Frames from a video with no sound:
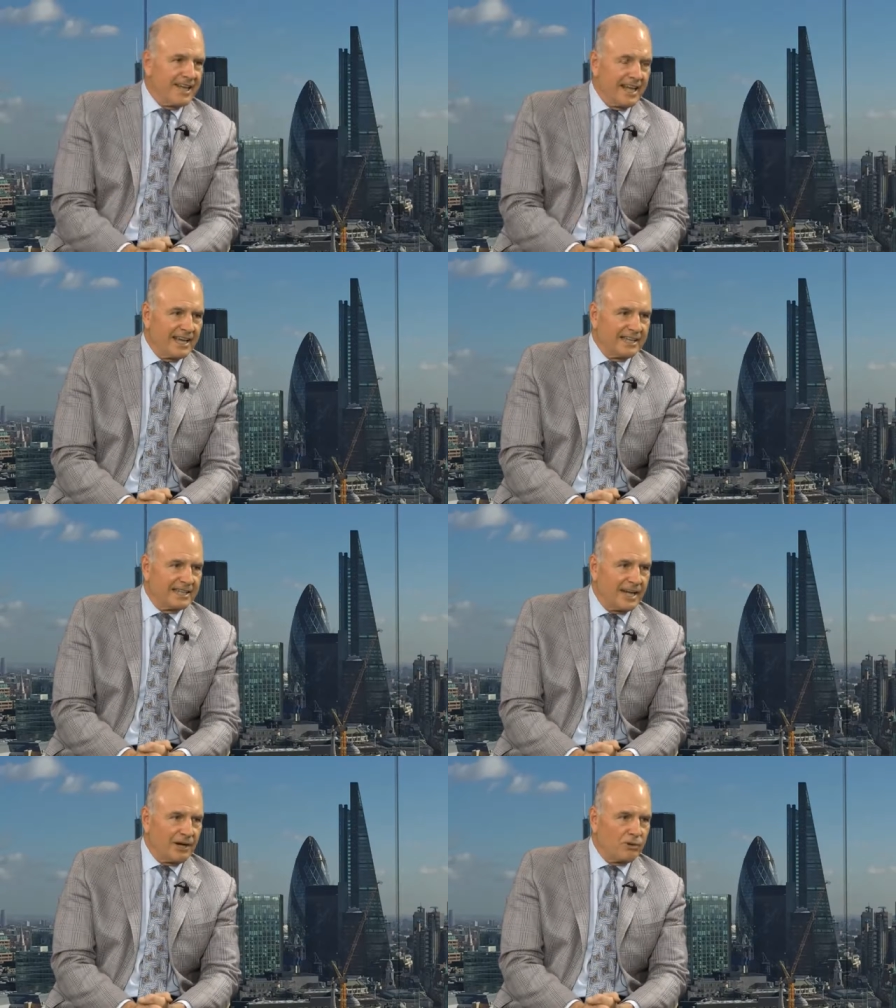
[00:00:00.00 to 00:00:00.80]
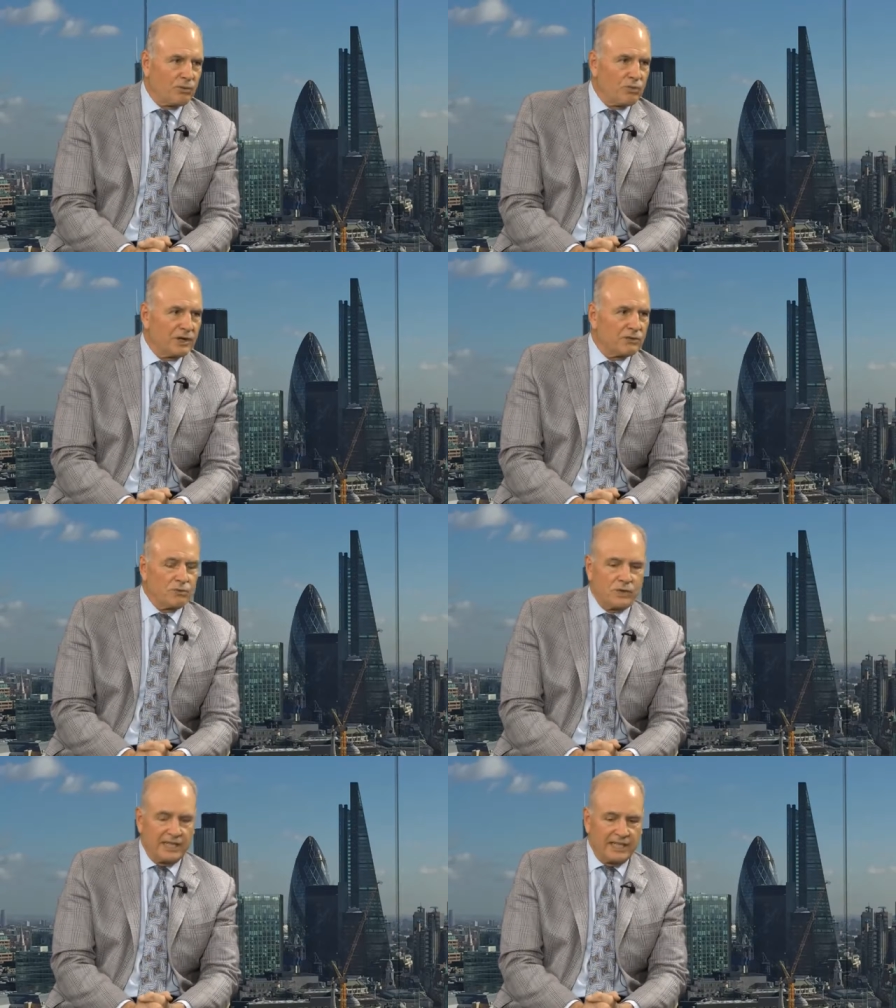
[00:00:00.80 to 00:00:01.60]
and uh, what
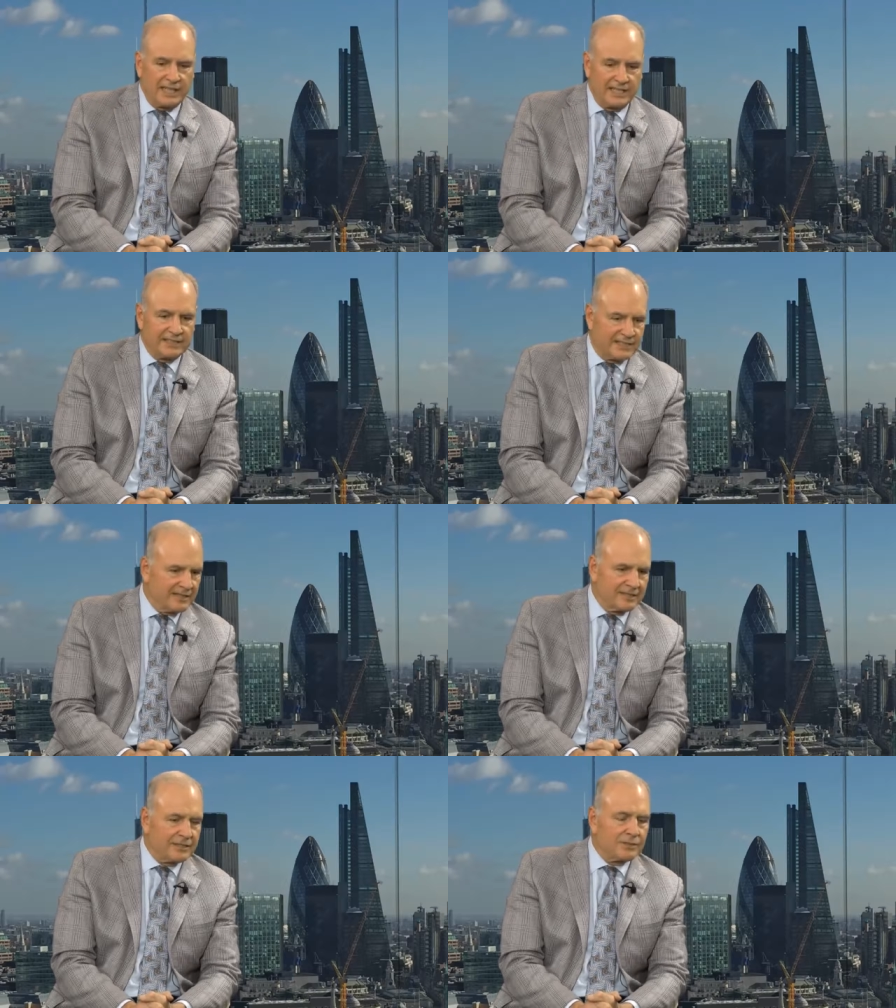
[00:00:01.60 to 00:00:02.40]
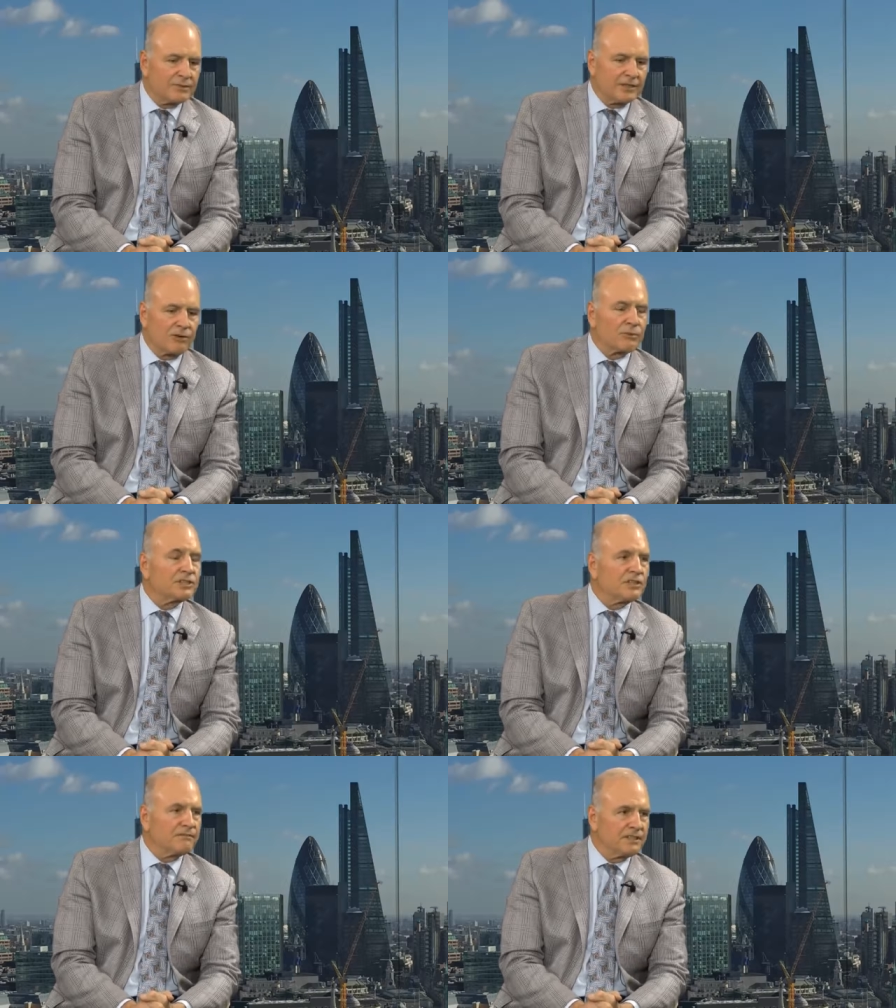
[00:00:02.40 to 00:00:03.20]
we intended to do with our
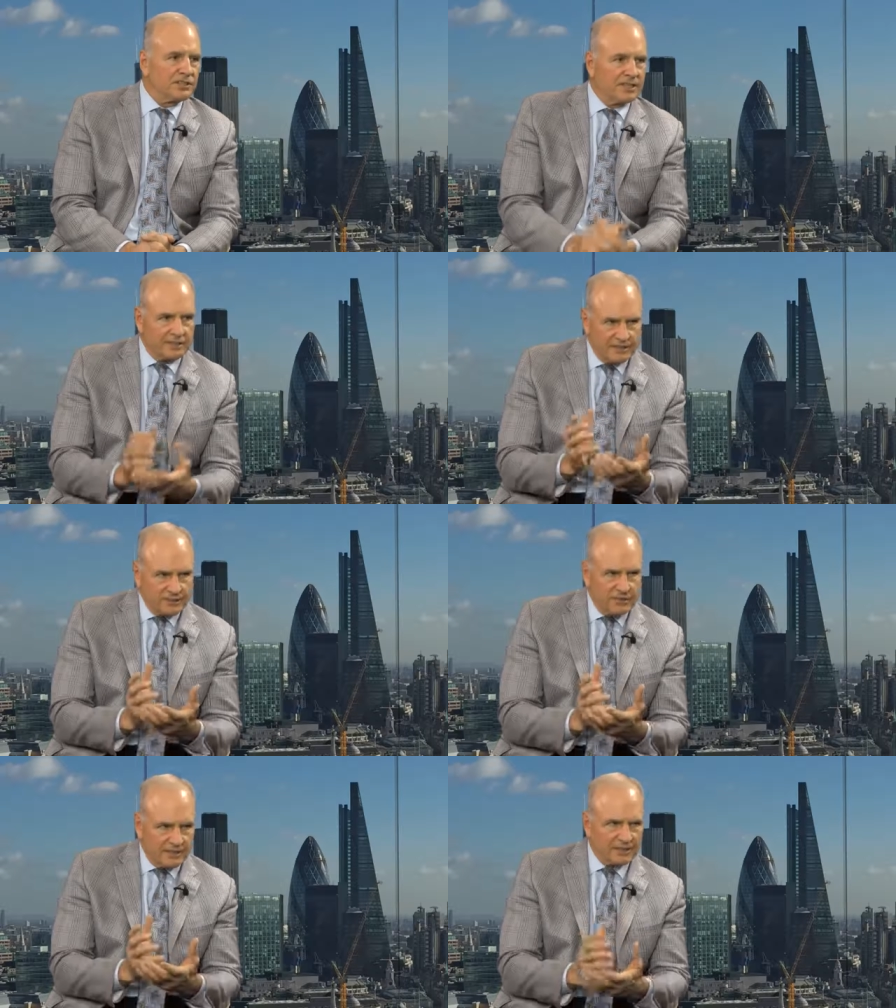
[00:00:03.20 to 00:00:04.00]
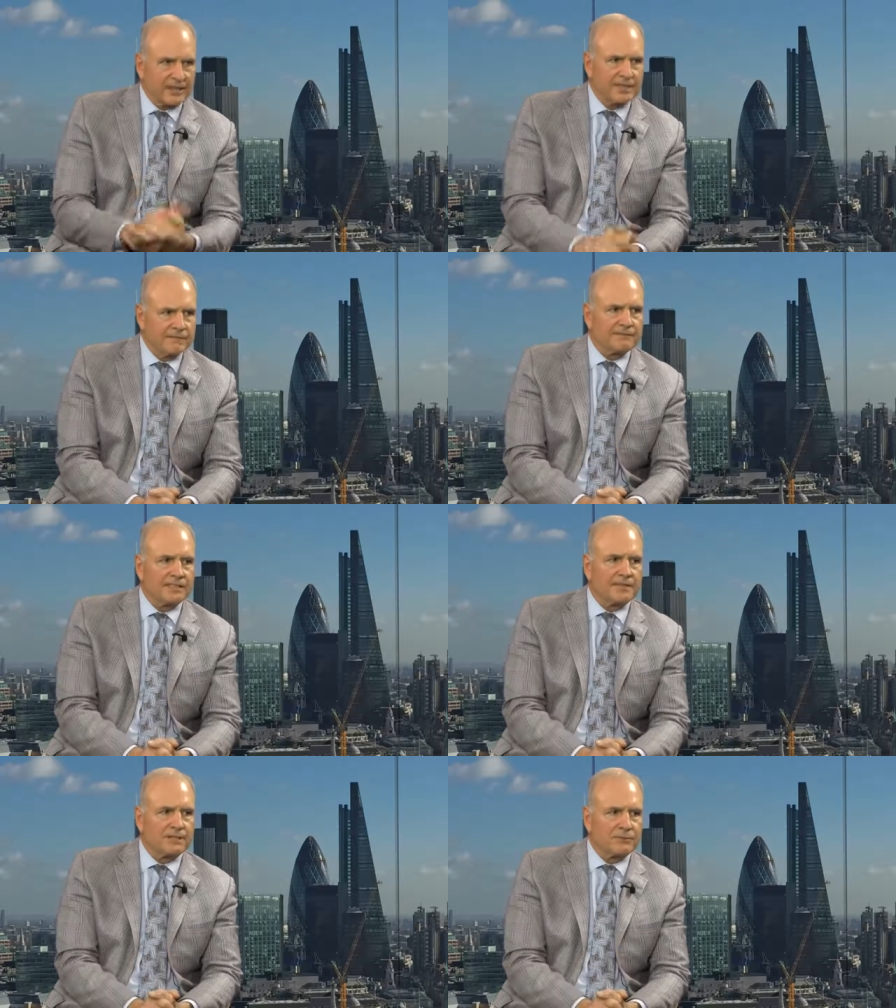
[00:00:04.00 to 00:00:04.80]
original vision and this core executive
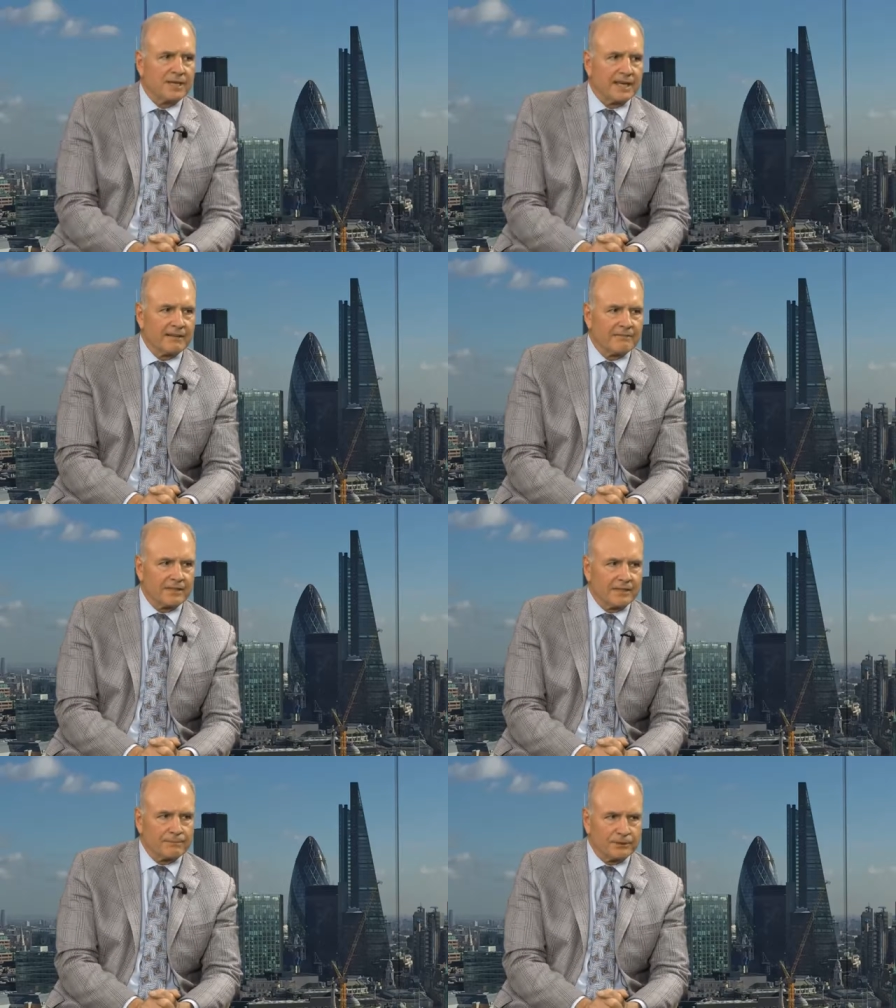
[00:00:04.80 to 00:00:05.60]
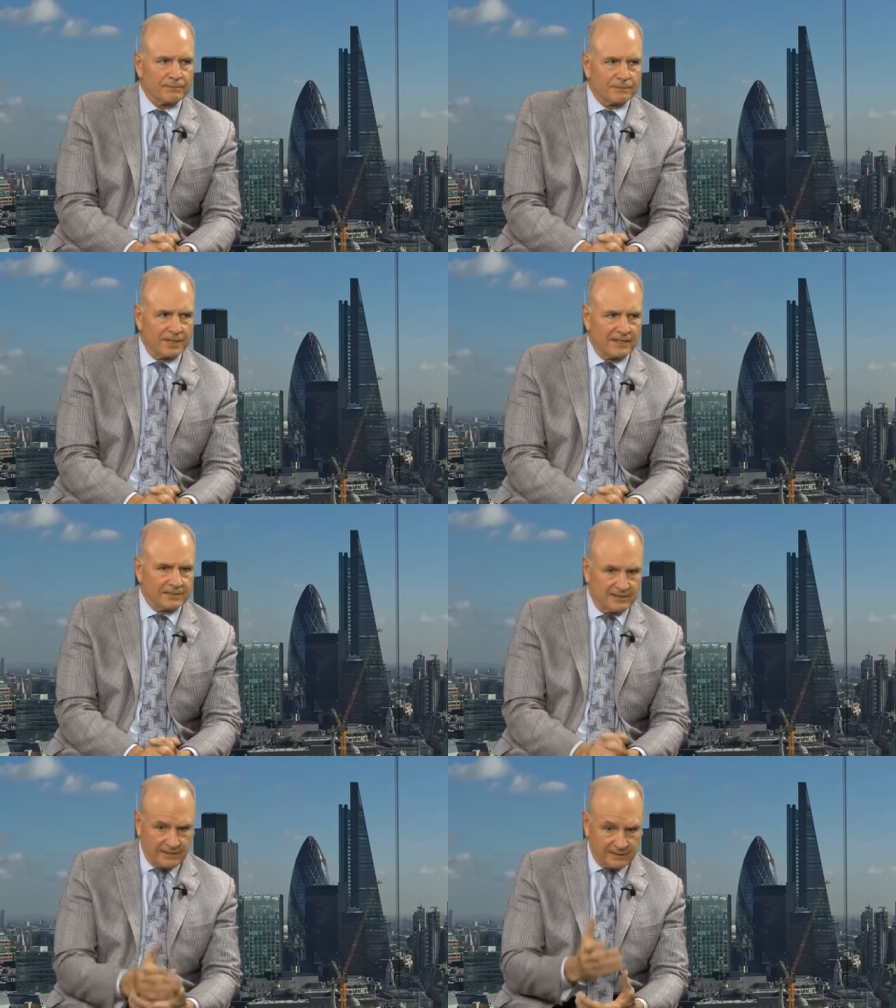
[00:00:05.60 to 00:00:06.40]
team that we have uh, put in
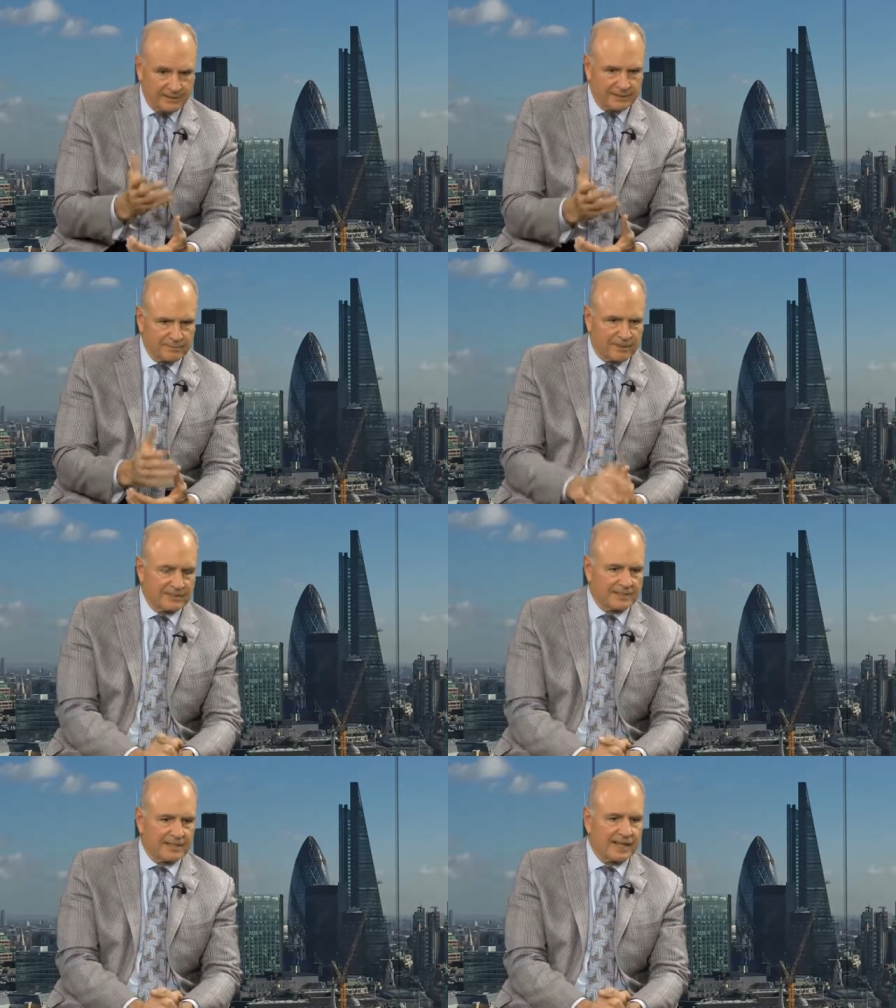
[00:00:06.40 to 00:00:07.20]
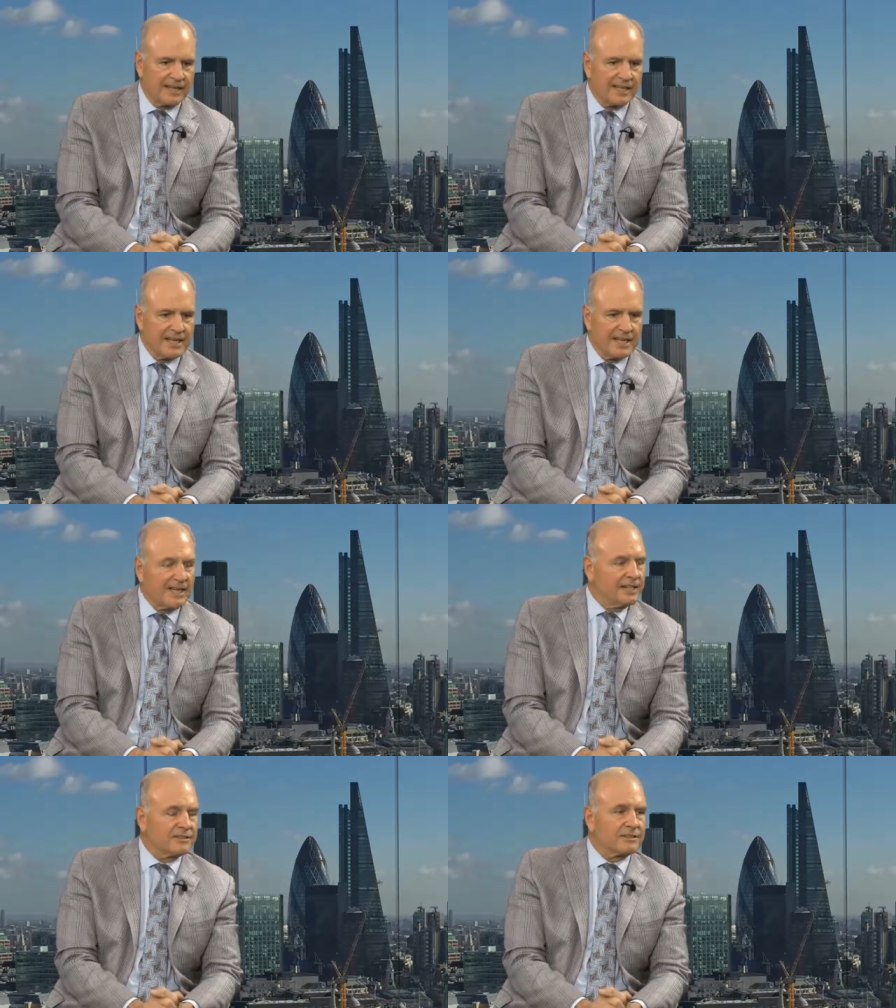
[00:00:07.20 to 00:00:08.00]
place and is still in place today
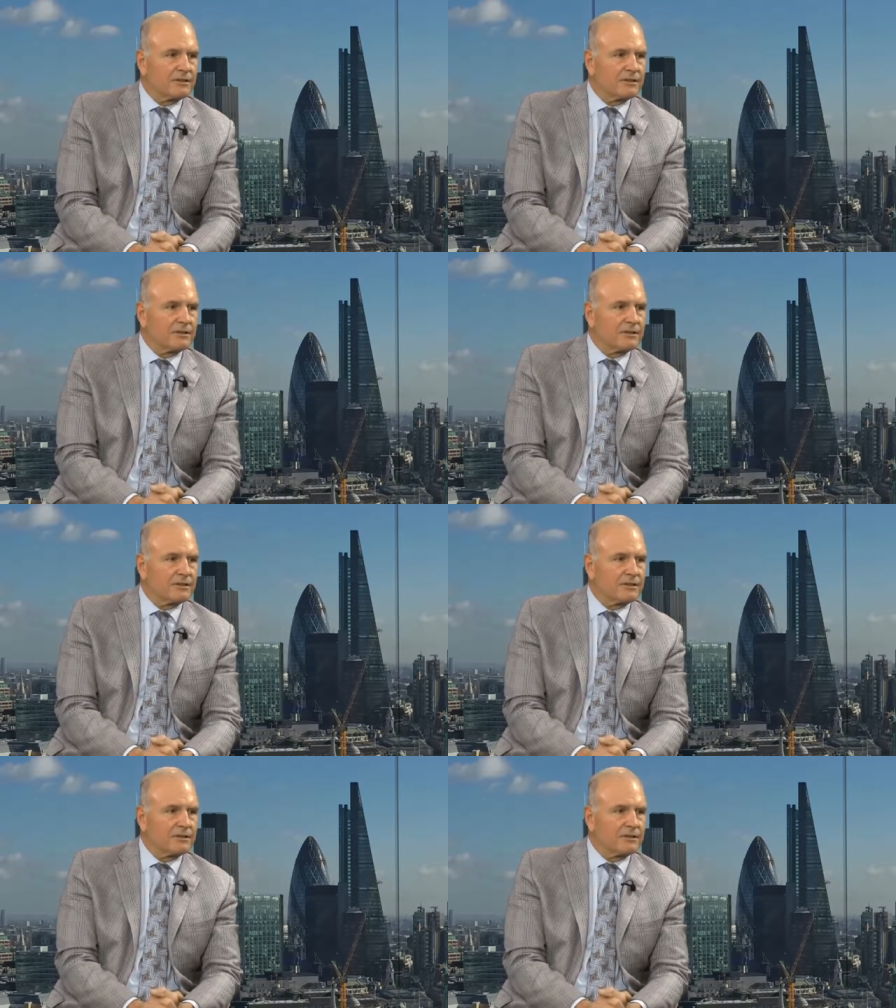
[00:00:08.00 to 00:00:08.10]
is to